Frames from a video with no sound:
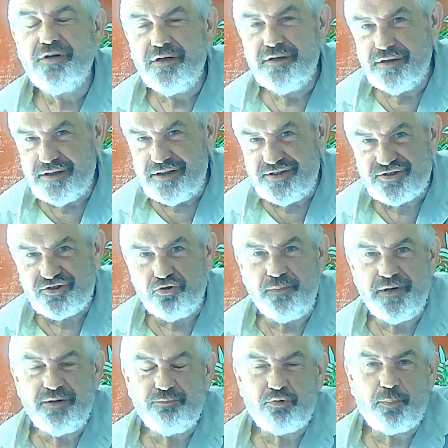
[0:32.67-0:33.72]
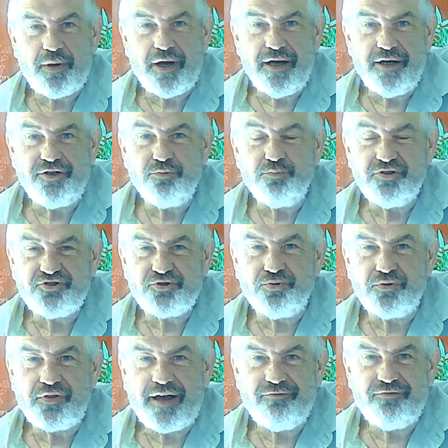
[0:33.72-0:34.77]
is still being prepared, and we'll
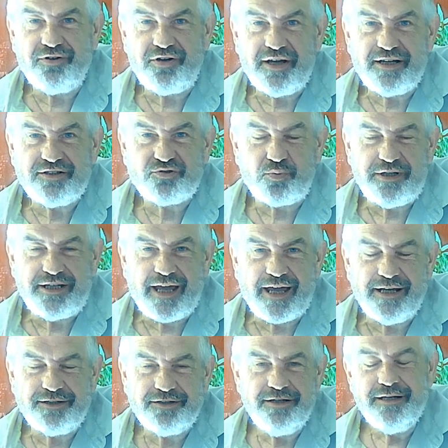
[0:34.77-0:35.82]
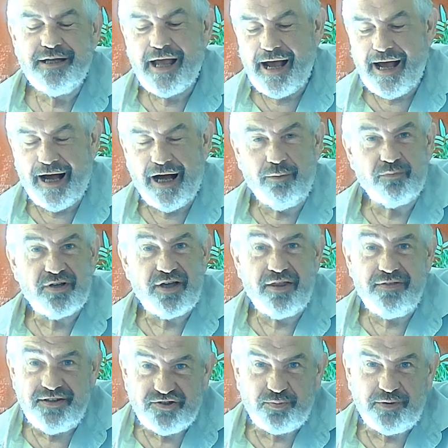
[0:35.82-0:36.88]
sort that for next weekend.
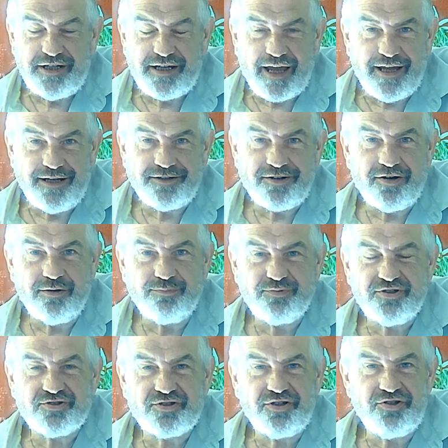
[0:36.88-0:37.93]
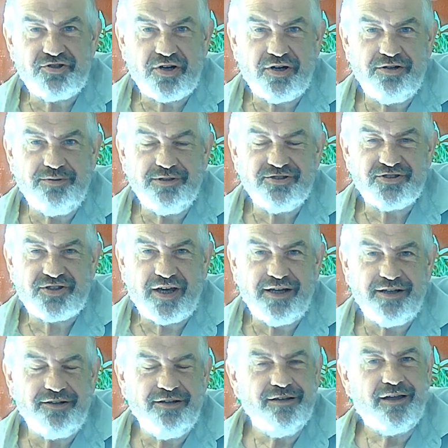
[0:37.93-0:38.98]
This weekend, I'm just going to show you
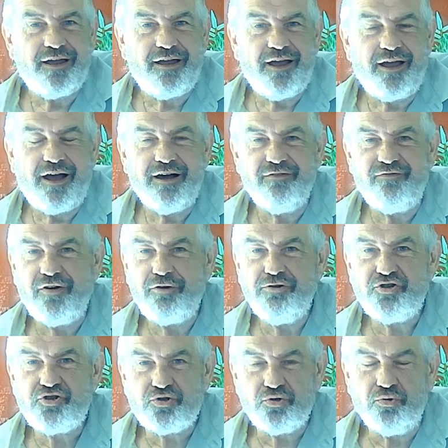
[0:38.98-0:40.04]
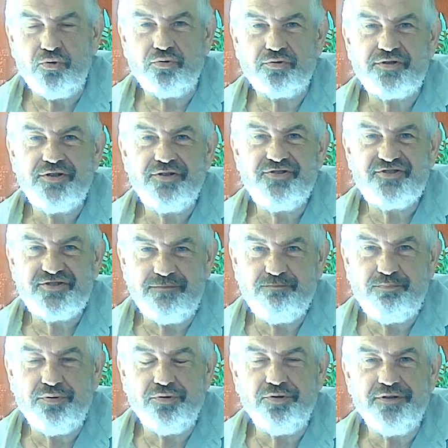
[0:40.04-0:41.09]
instead a very short,
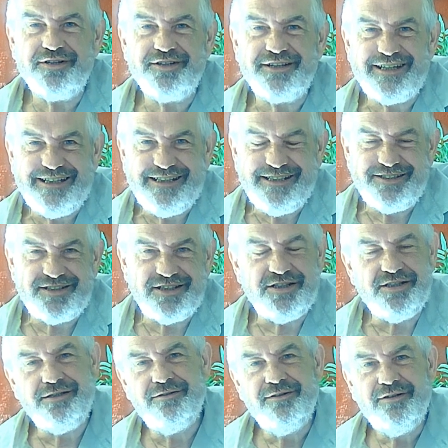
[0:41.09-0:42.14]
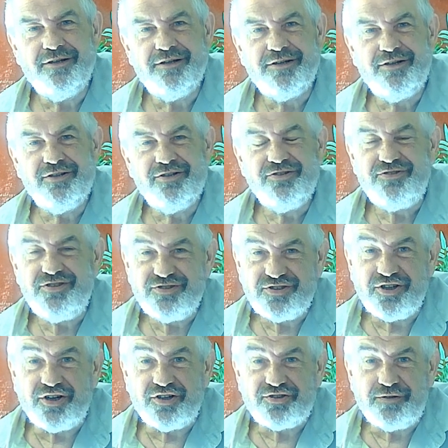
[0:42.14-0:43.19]
simple and easy
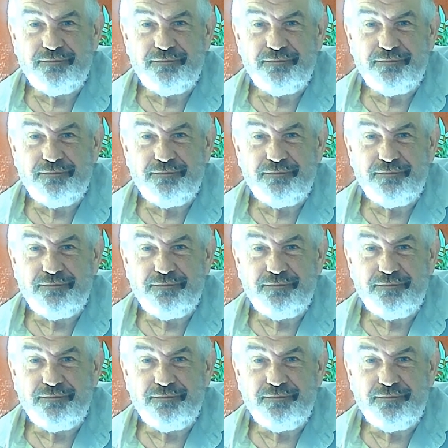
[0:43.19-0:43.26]
dessert.